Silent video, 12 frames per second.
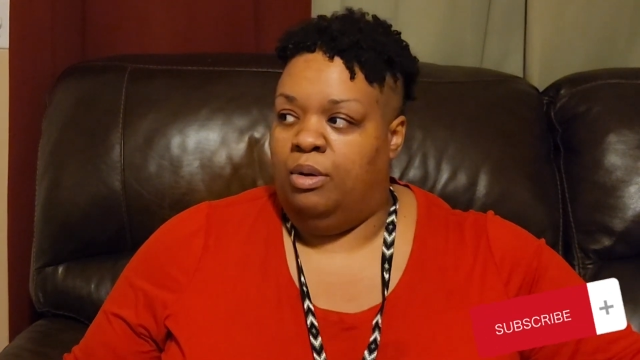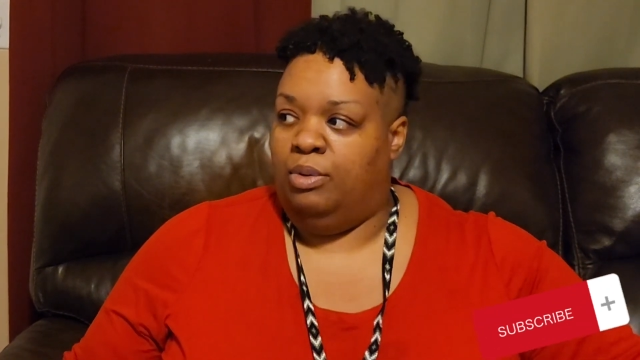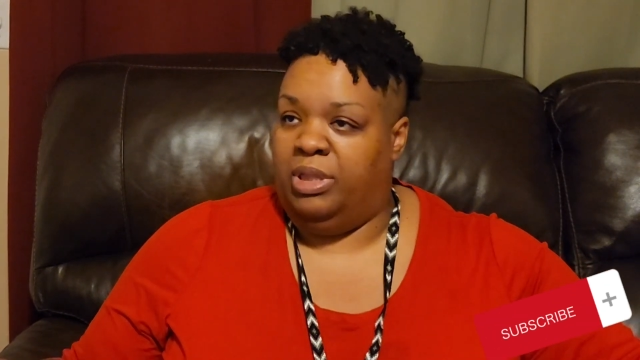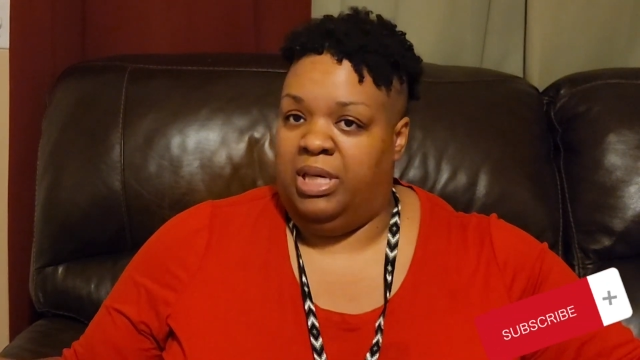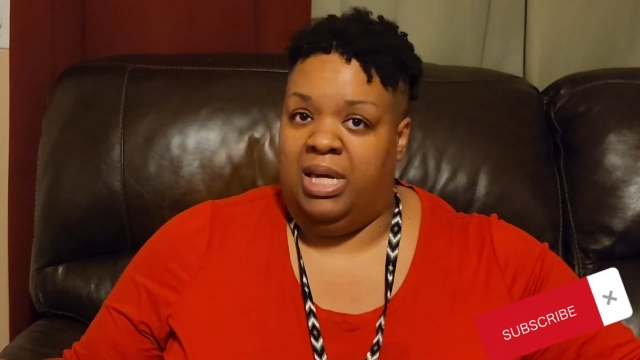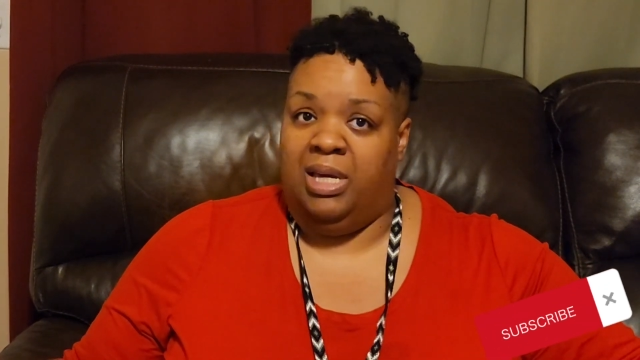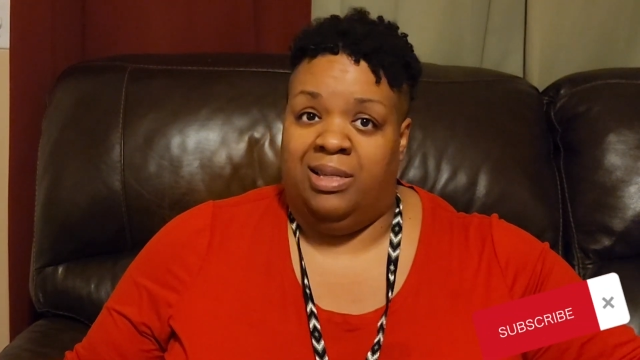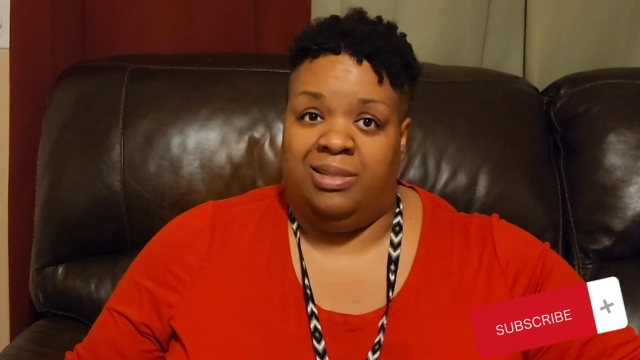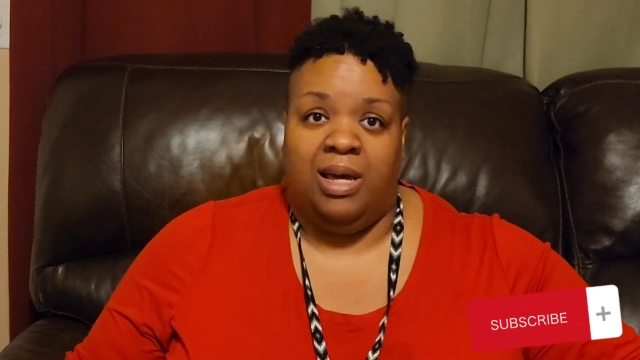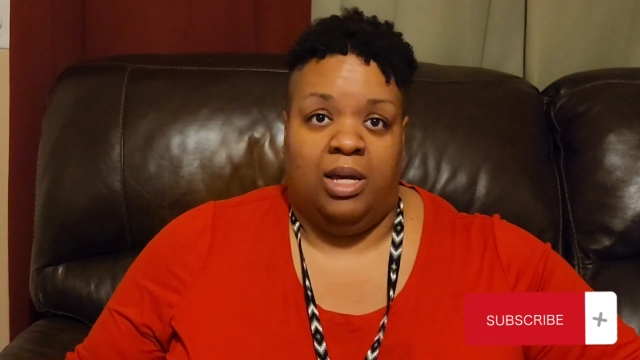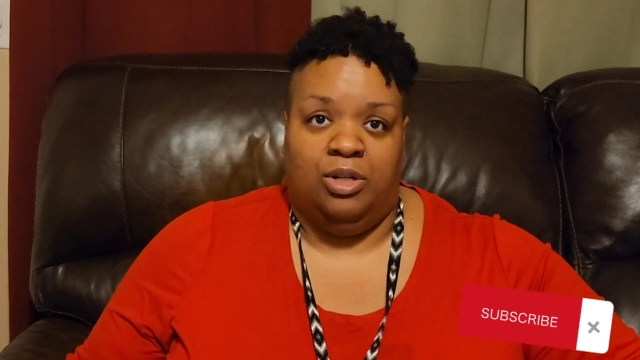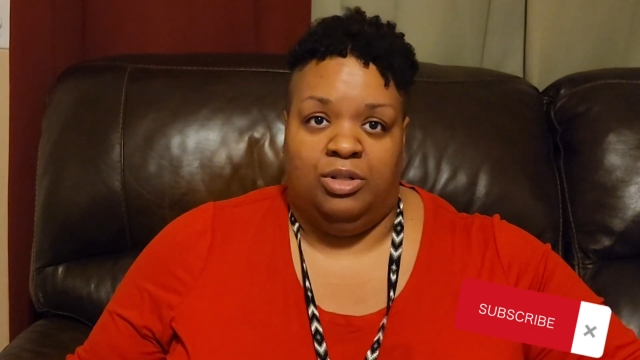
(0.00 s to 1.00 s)
with
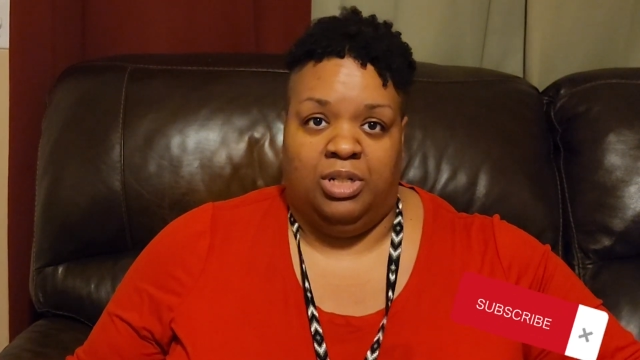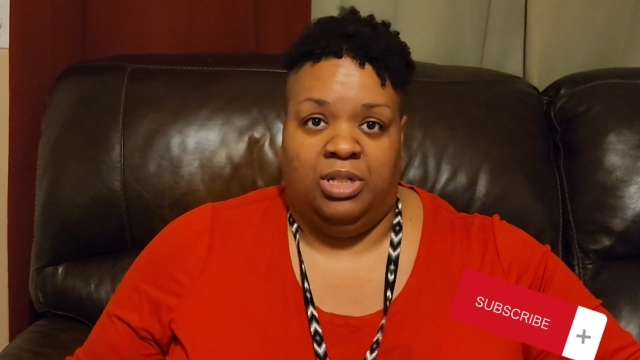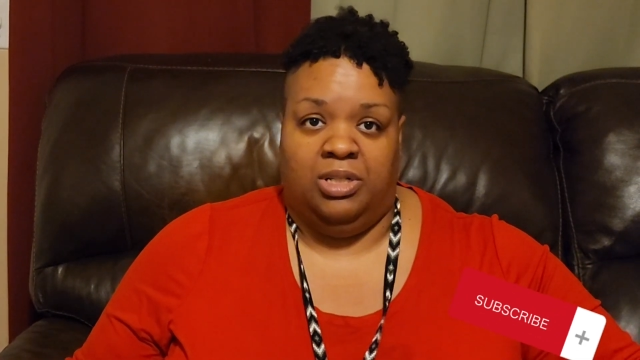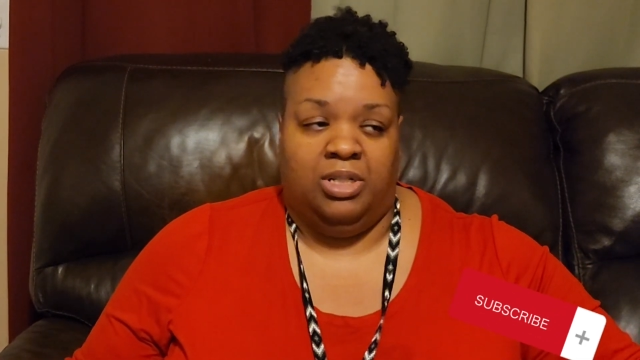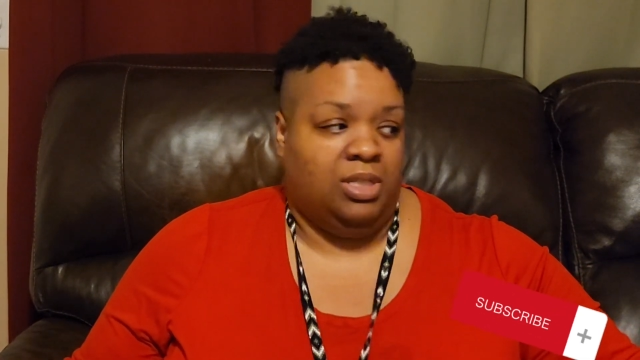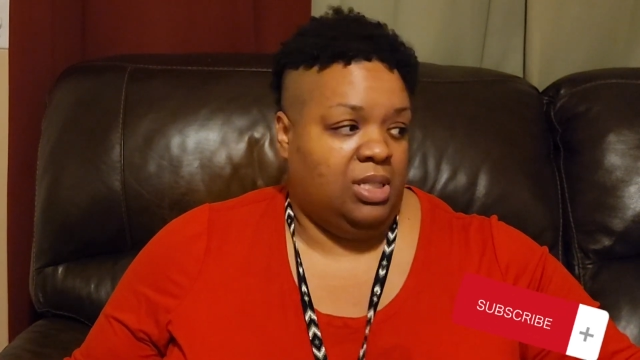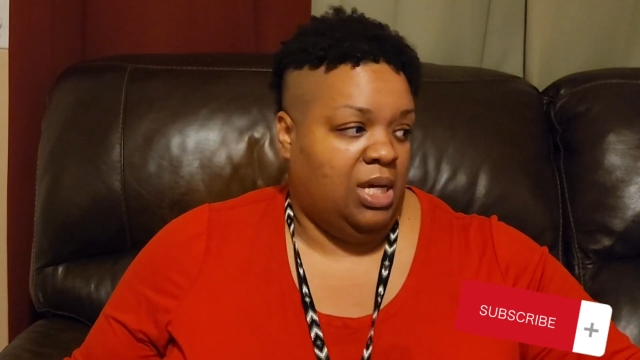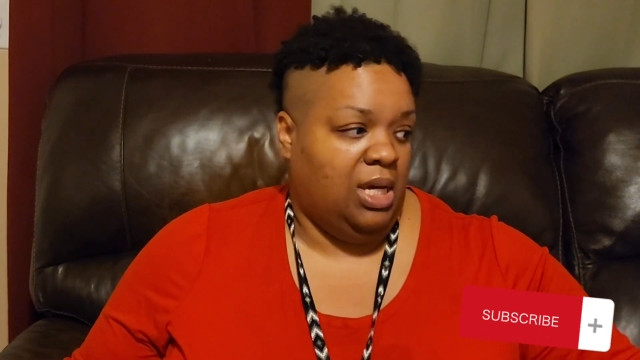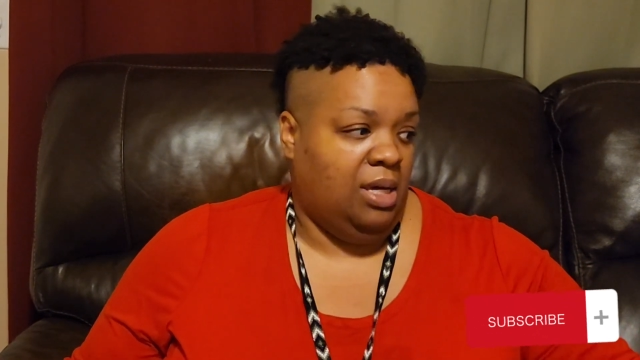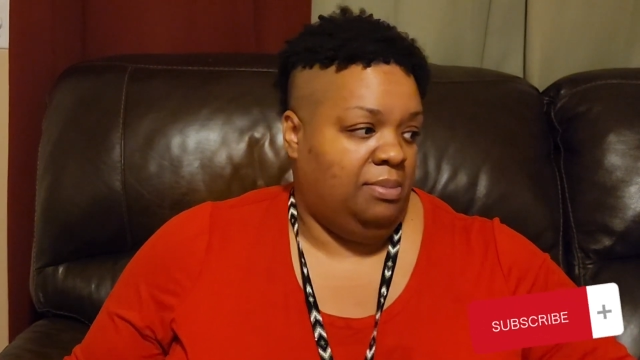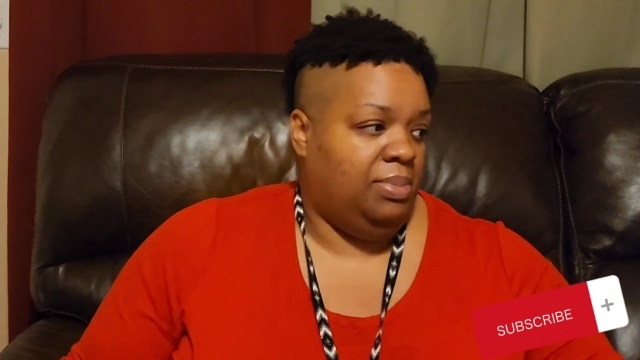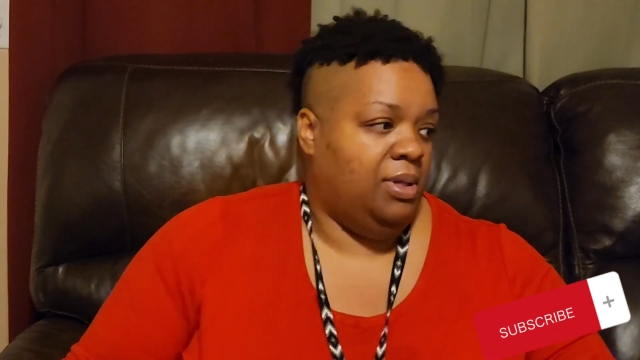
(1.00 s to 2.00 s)
kids, I usually just
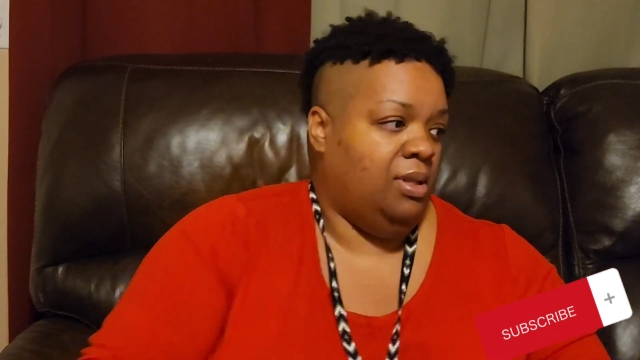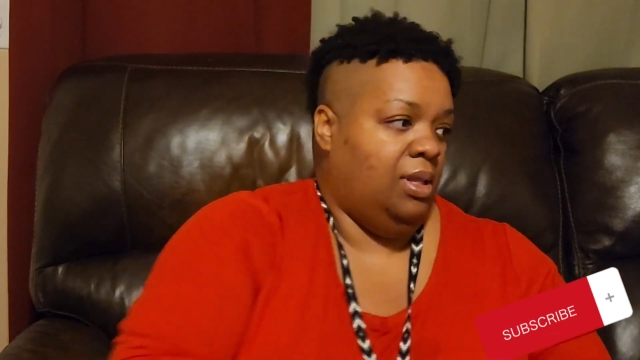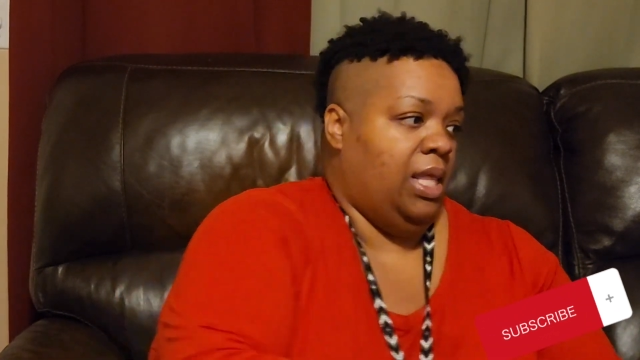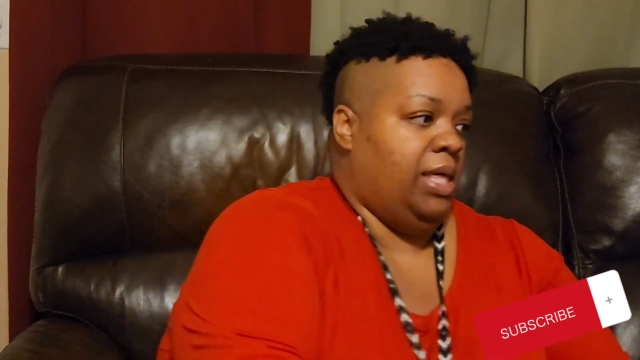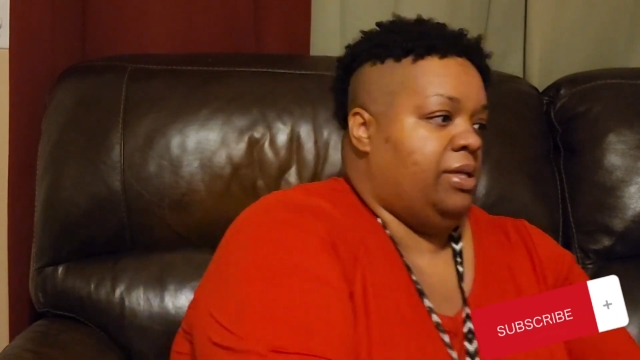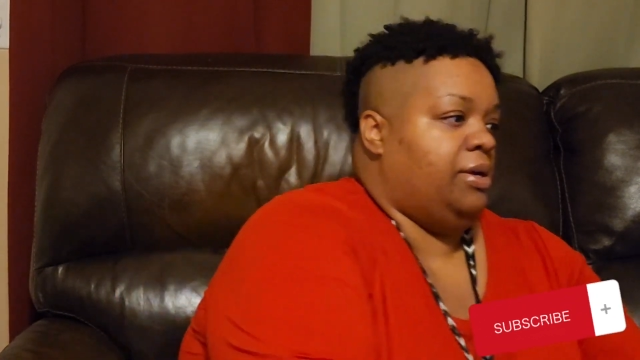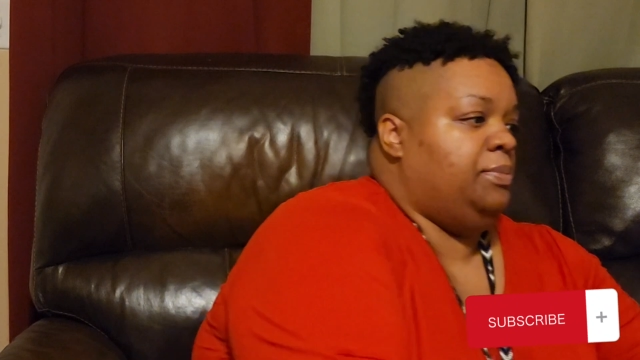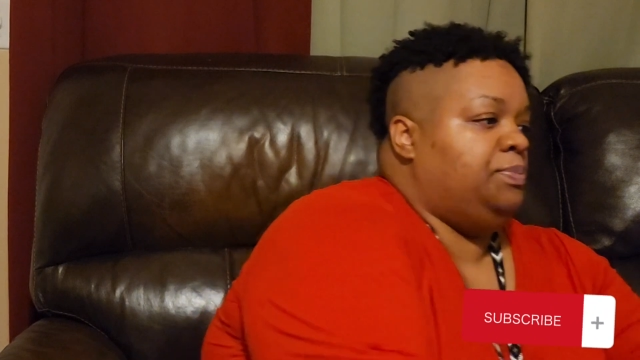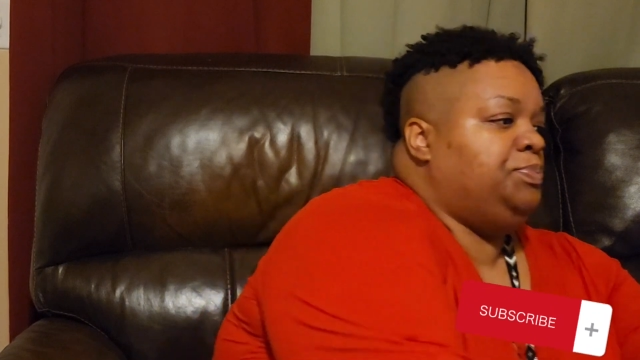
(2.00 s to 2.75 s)
keep leather.